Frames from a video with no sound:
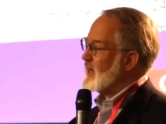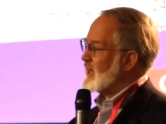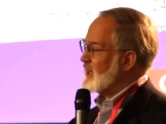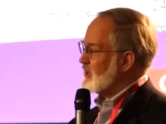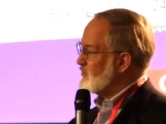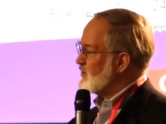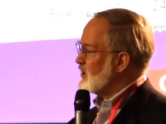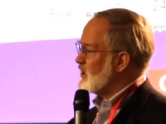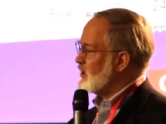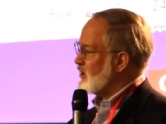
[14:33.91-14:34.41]
we've
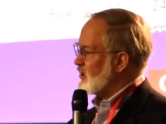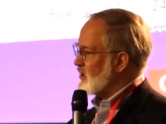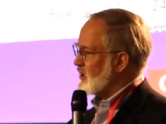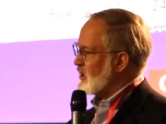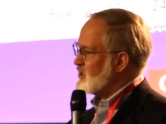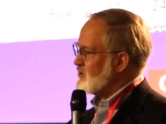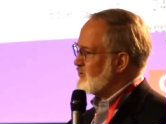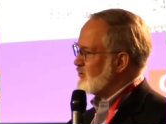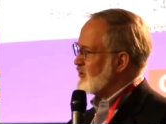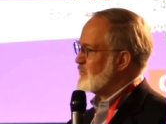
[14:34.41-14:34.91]
had them in our
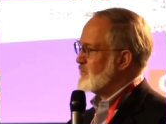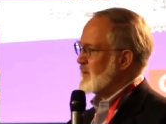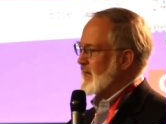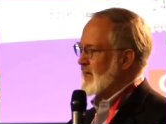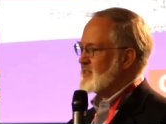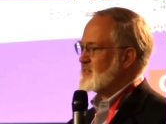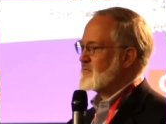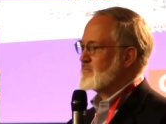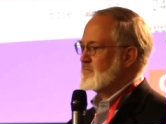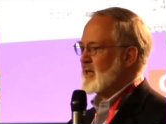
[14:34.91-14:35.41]
guts for the
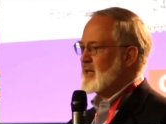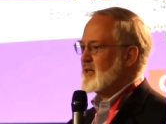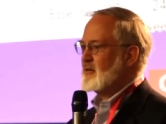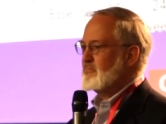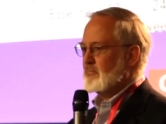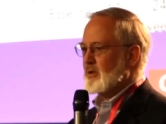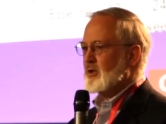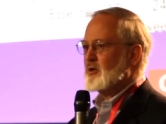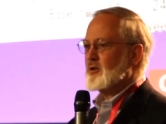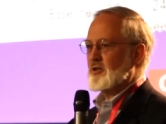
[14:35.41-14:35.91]
past
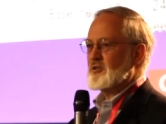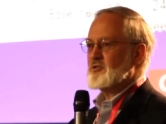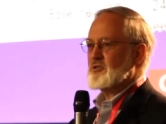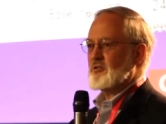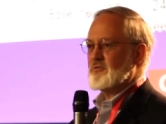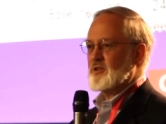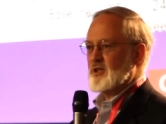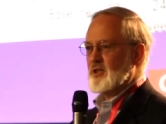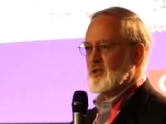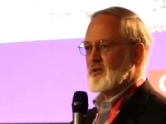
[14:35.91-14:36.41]
many
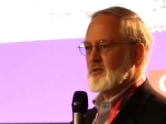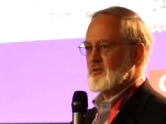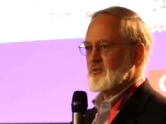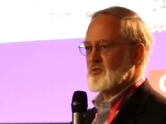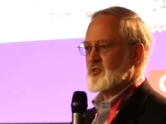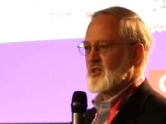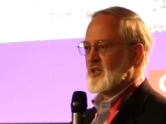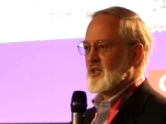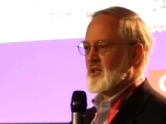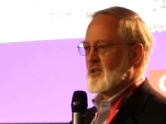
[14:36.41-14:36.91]
millions of
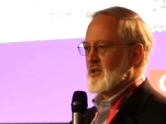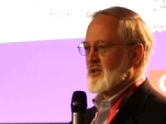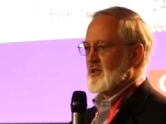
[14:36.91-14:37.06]
years.